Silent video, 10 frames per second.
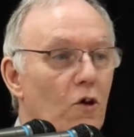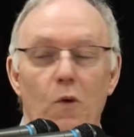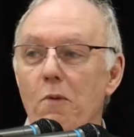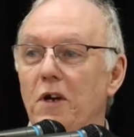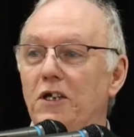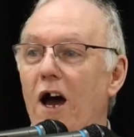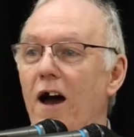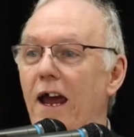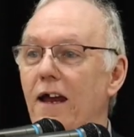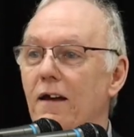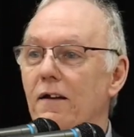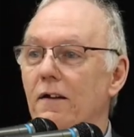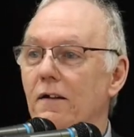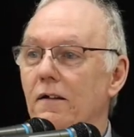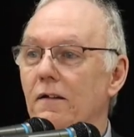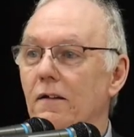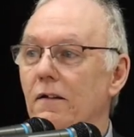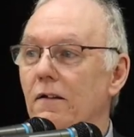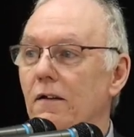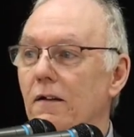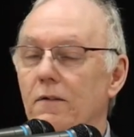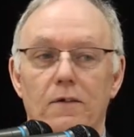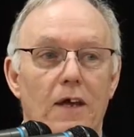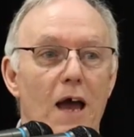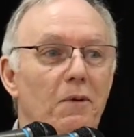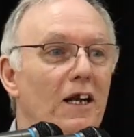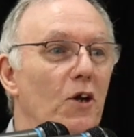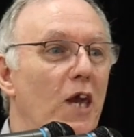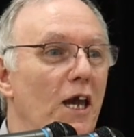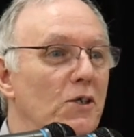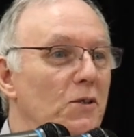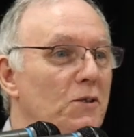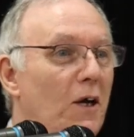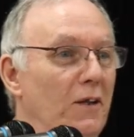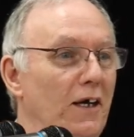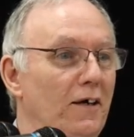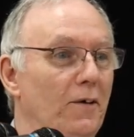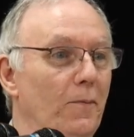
When we die, how many locations are there?